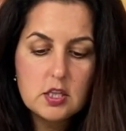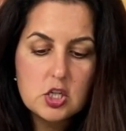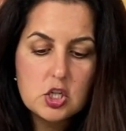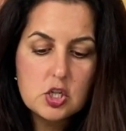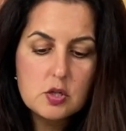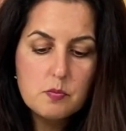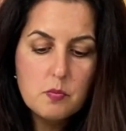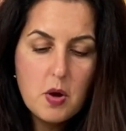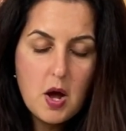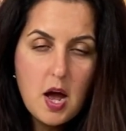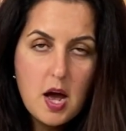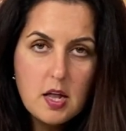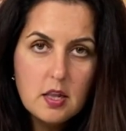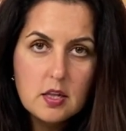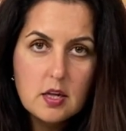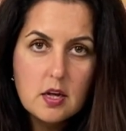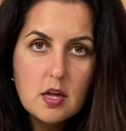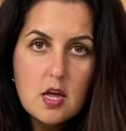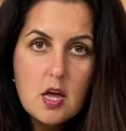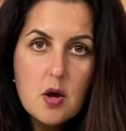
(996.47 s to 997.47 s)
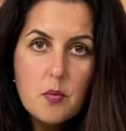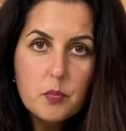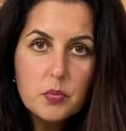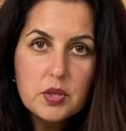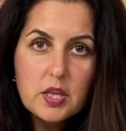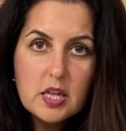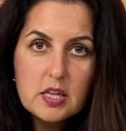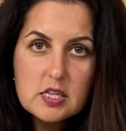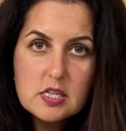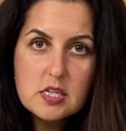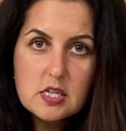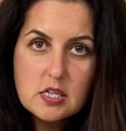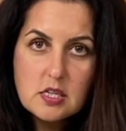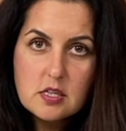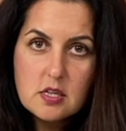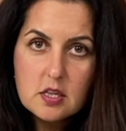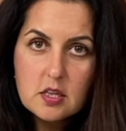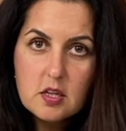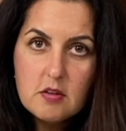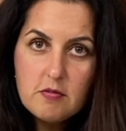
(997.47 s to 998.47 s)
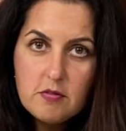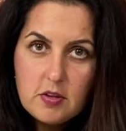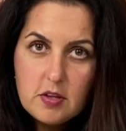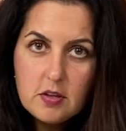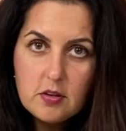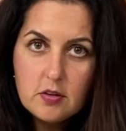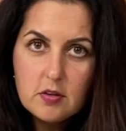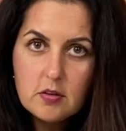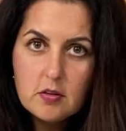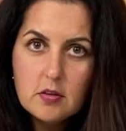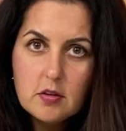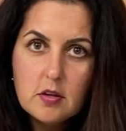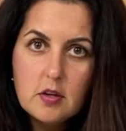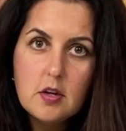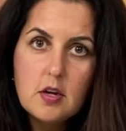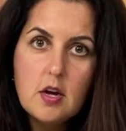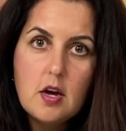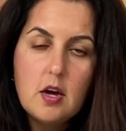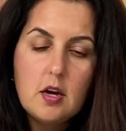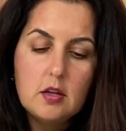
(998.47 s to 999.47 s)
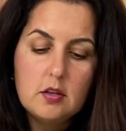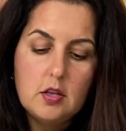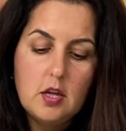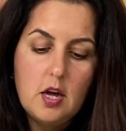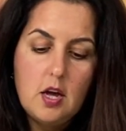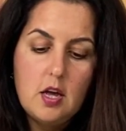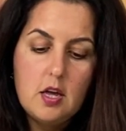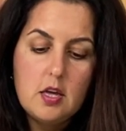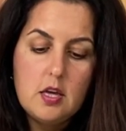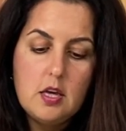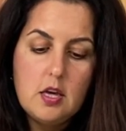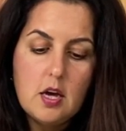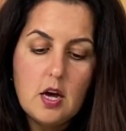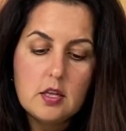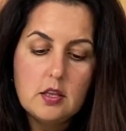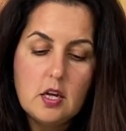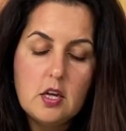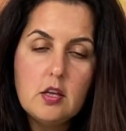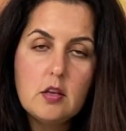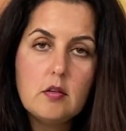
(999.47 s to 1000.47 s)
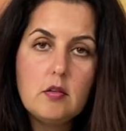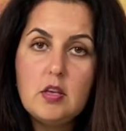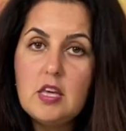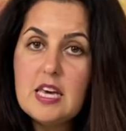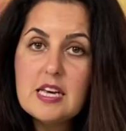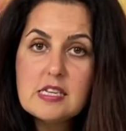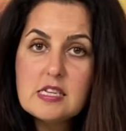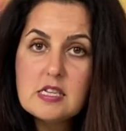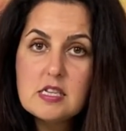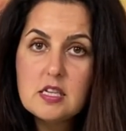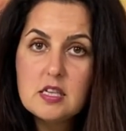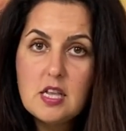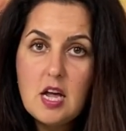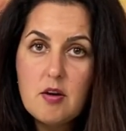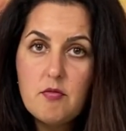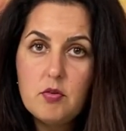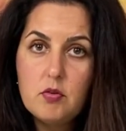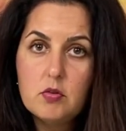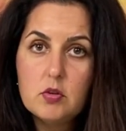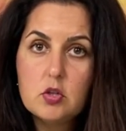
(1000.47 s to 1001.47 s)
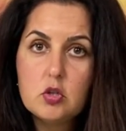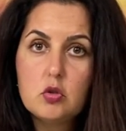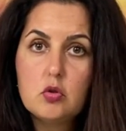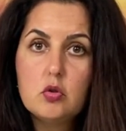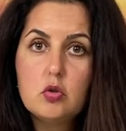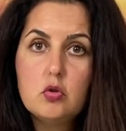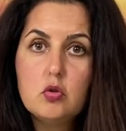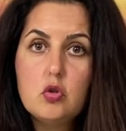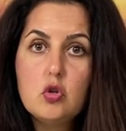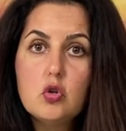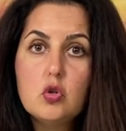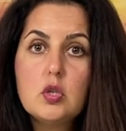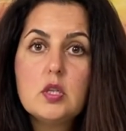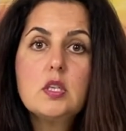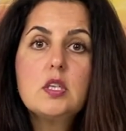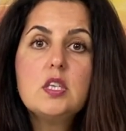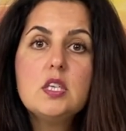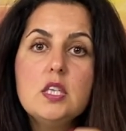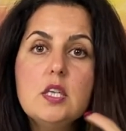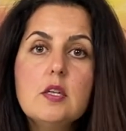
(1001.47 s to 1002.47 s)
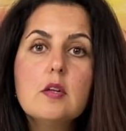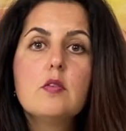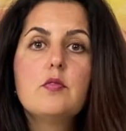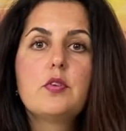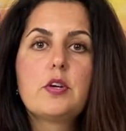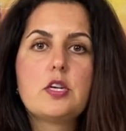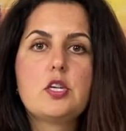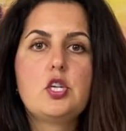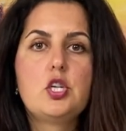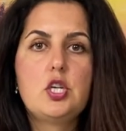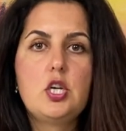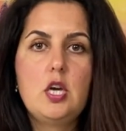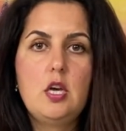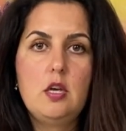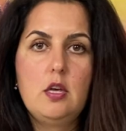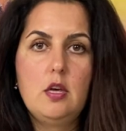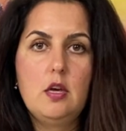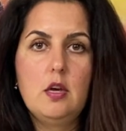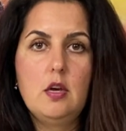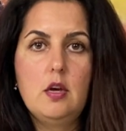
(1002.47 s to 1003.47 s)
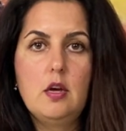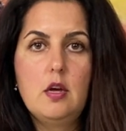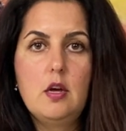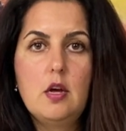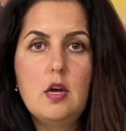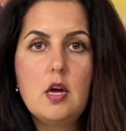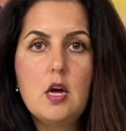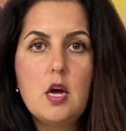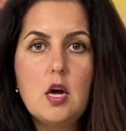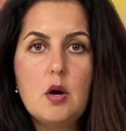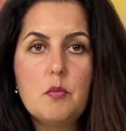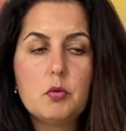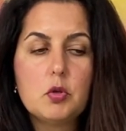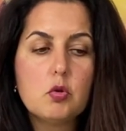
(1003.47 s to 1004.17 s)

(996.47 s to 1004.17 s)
I pushed down and applied pressure to try to stop the drill, but it wouldn't stop. So it has a high torque.